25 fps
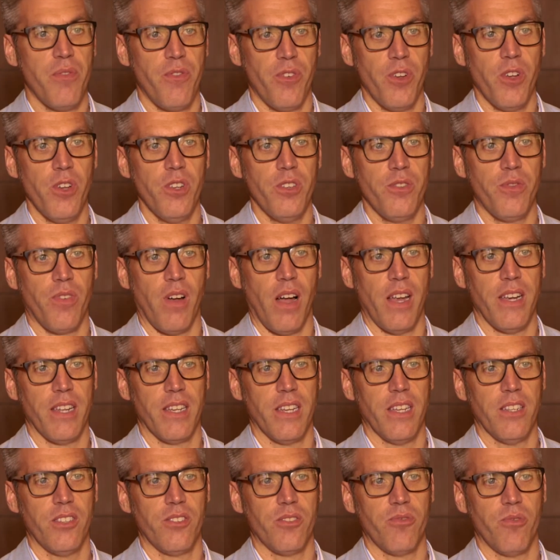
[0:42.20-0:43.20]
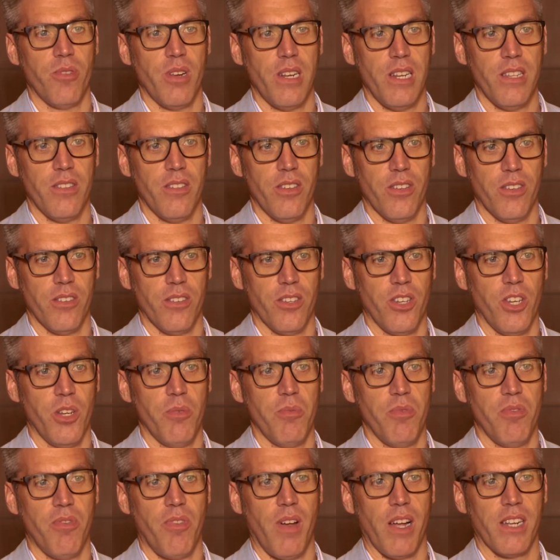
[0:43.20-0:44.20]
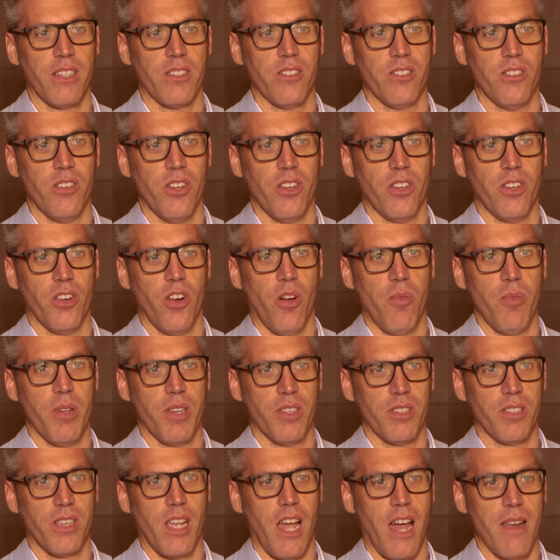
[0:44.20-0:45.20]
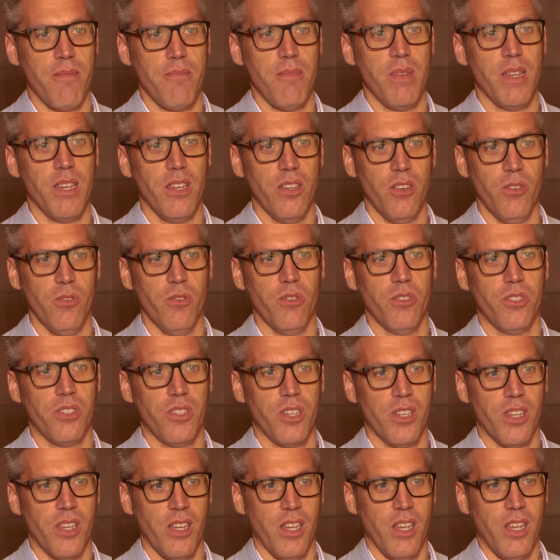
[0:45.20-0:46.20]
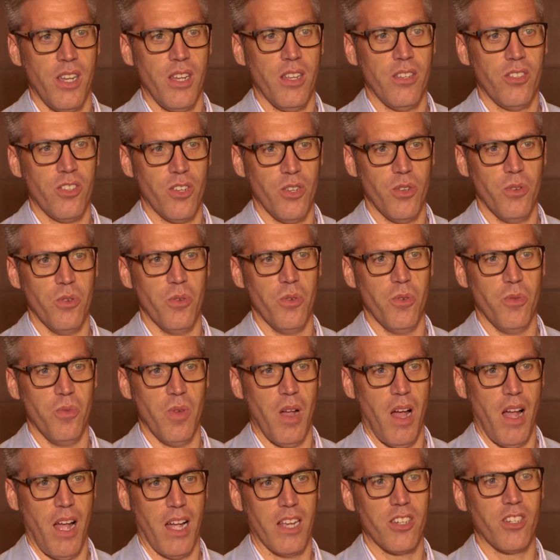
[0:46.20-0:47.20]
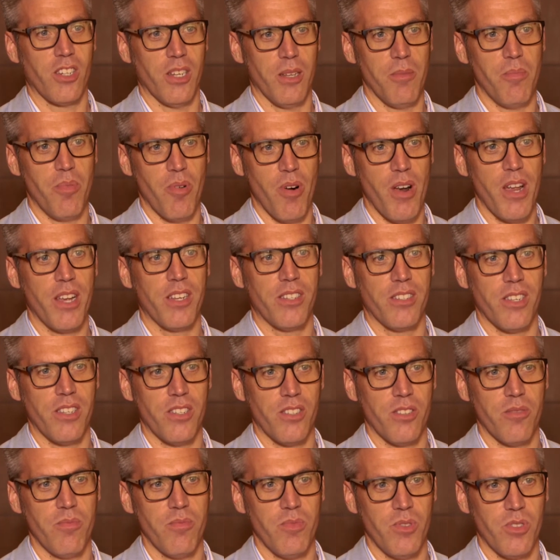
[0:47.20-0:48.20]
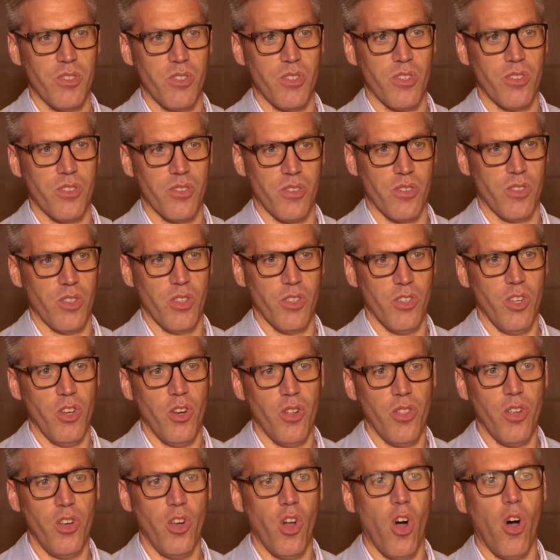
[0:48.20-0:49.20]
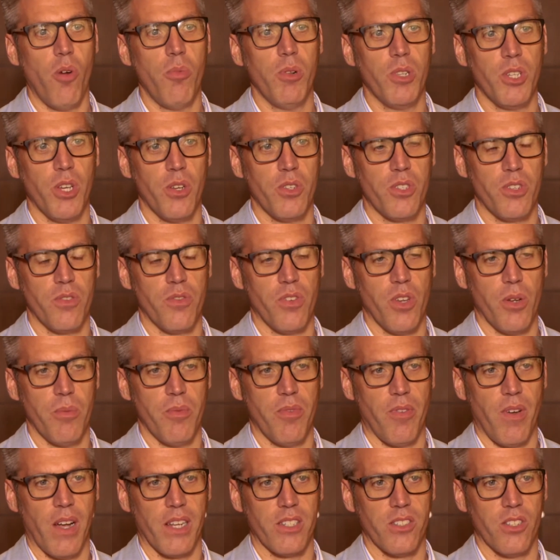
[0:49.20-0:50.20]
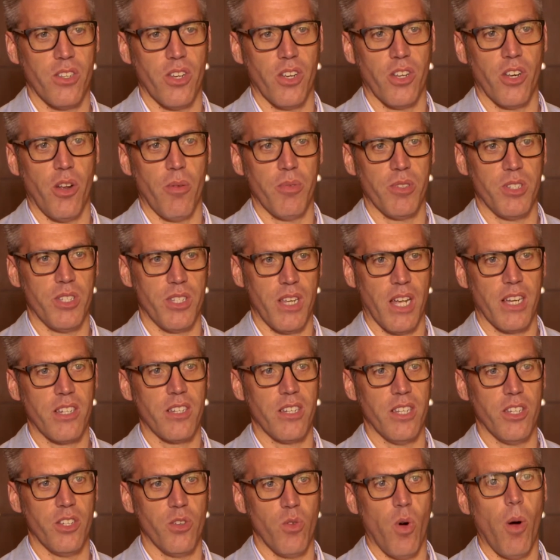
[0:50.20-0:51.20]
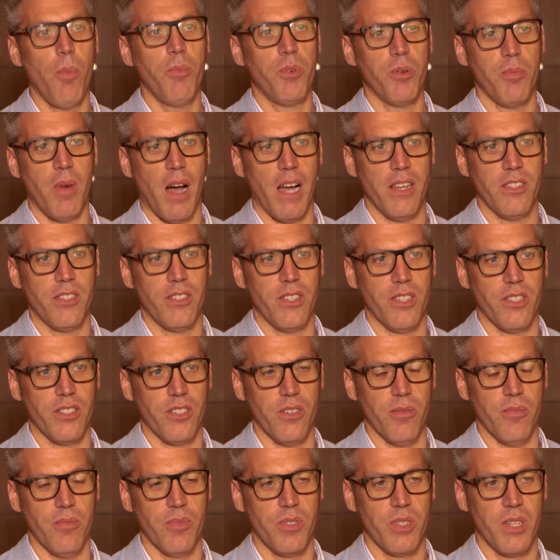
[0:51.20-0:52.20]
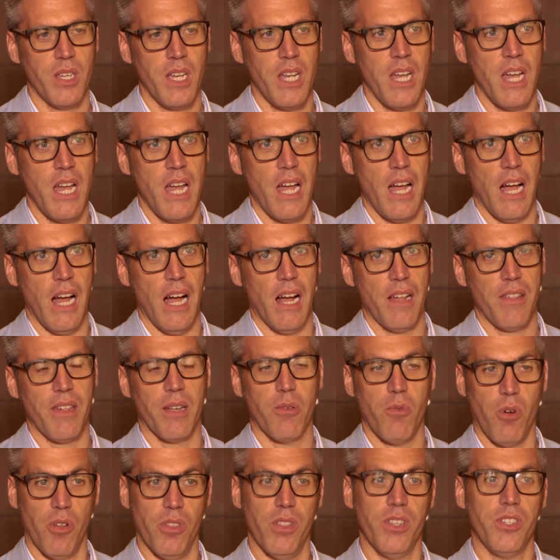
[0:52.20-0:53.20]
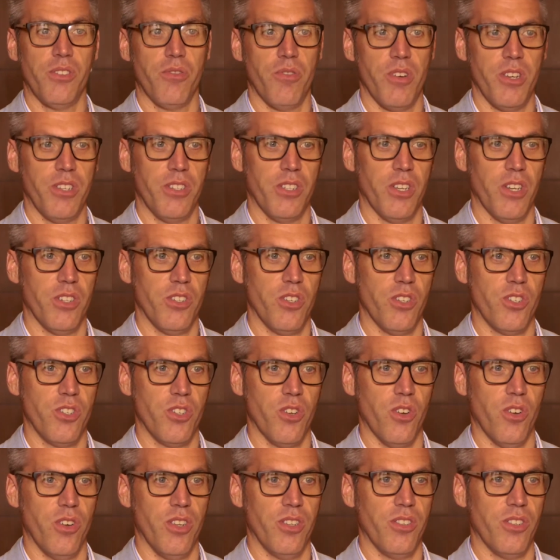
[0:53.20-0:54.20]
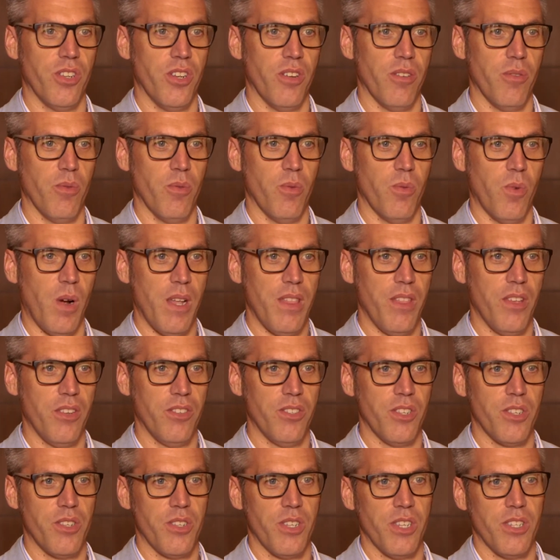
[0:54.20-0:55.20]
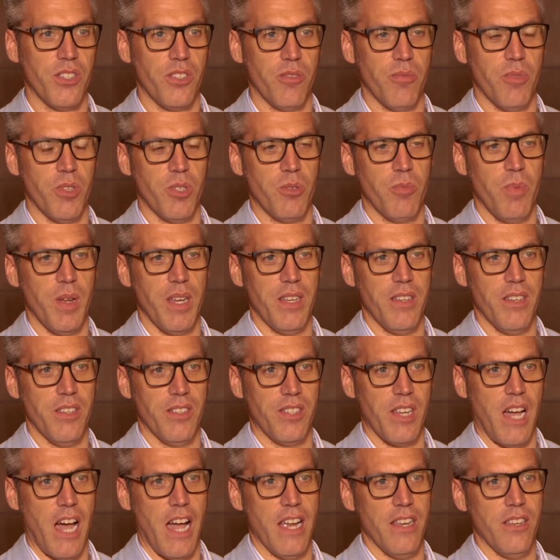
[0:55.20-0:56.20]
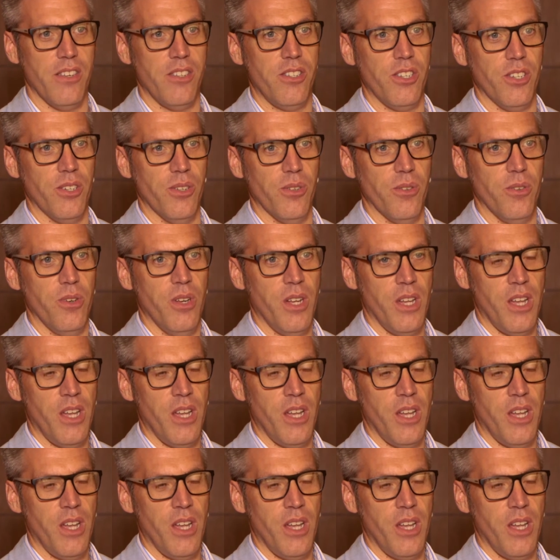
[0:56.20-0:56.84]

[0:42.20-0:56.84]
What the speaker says: first finding is really that human factors and ergonomics can be used to actually break systems. Just, the normal use of human factors and ergonomics is actually to optimize systems. I think what this research has shown is that when there's a system that's been designed to